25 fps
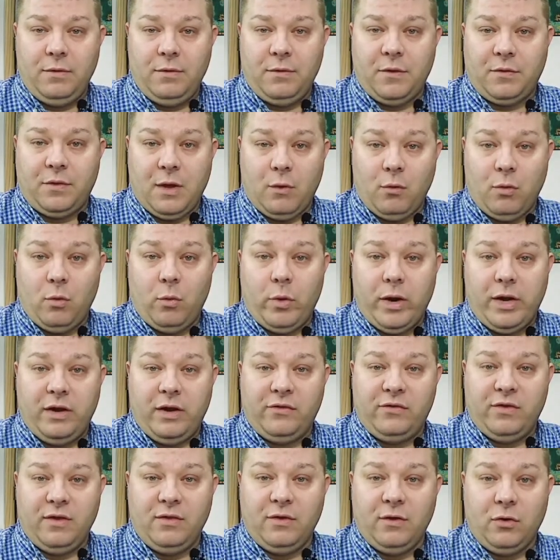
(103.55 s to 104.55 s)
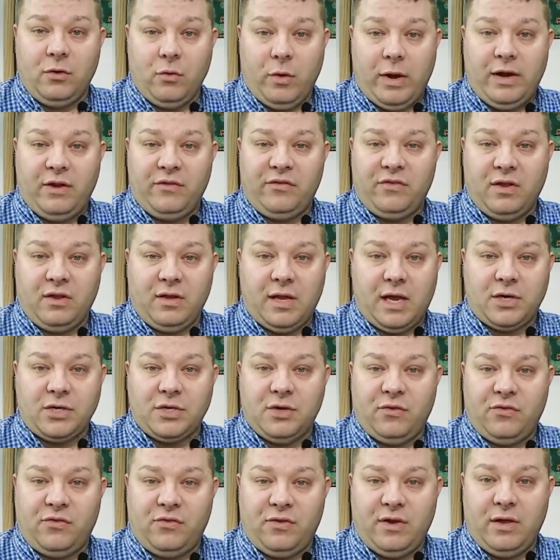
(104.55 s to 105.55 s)
that they were witnessing the greatest
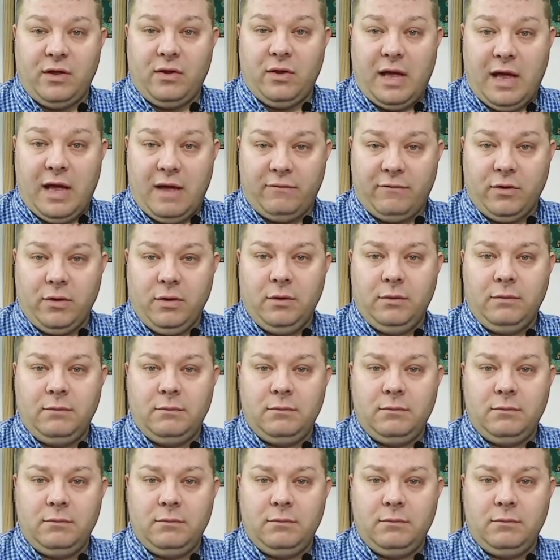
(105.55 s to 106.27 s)
election steal ever,